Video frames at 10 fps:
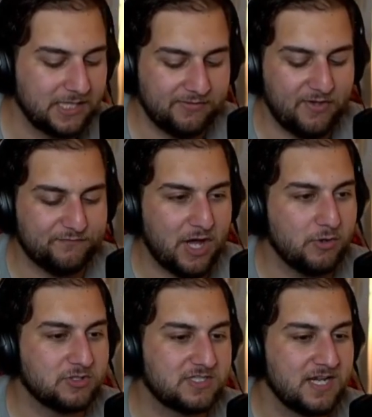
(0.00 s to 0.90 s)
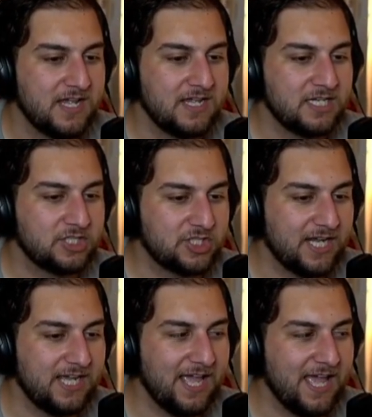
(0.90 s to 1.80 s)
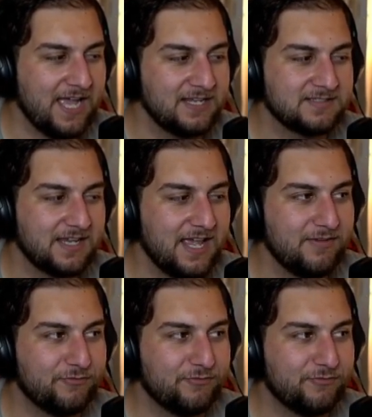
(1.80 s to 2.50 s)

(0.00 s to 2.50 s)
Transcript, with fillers: believe folks. She is, in